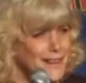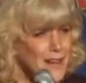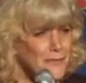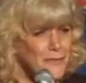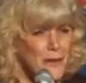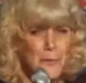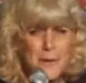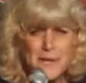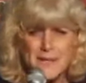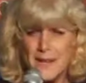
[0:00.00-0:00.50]

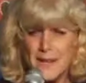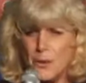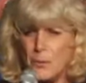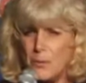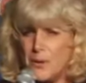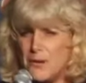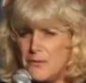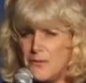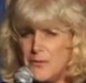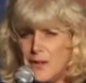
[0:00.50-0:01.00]
I've always had a
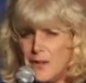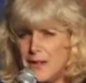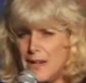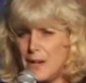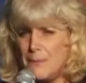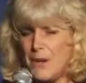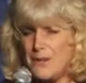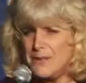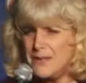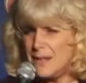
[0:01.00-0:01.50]
weird feeling
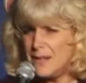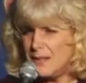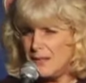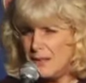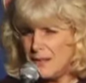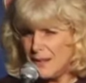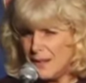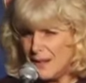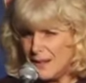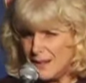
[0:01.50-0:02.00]
about Dick
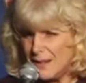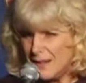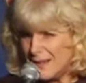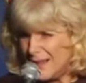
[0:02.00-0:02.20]
Clark.